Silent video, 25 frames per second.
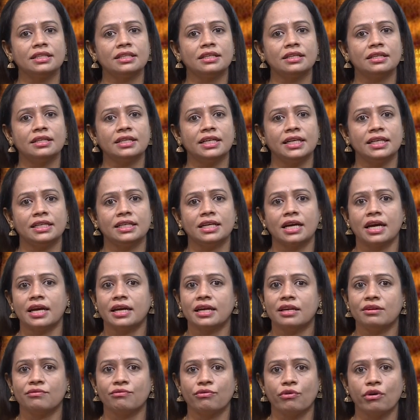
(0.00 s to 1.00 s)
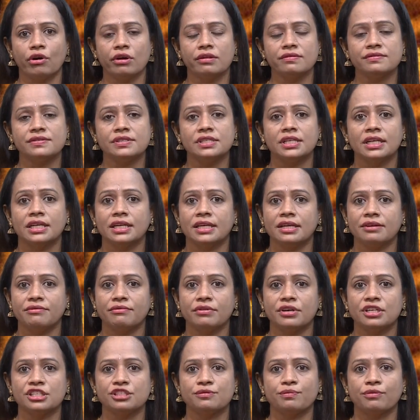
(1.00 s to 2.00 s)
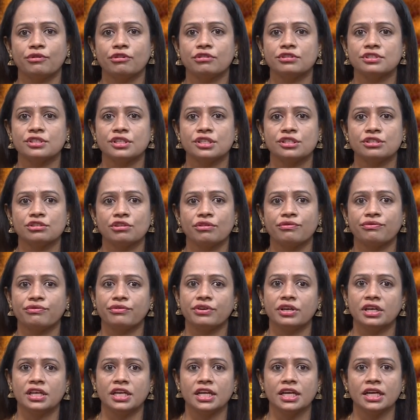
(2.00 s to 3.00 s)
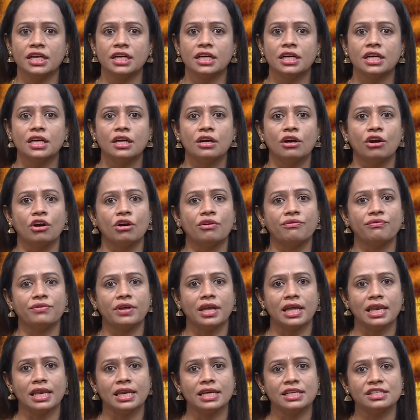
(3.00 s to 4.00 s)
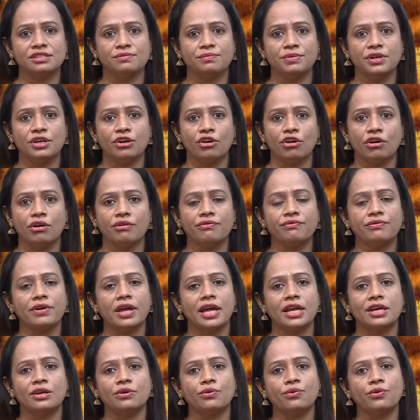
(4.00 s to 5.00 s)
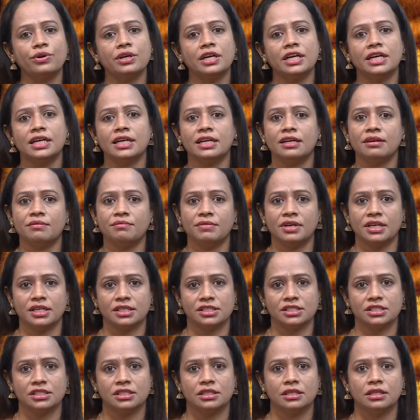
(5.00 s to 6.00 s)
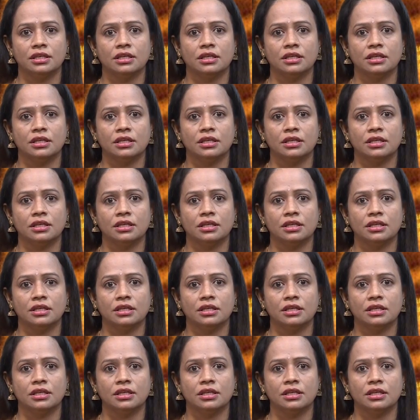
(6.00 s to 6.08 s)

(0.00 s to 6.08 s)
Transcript: the data involves reverse process of reading of LSB of encoded image.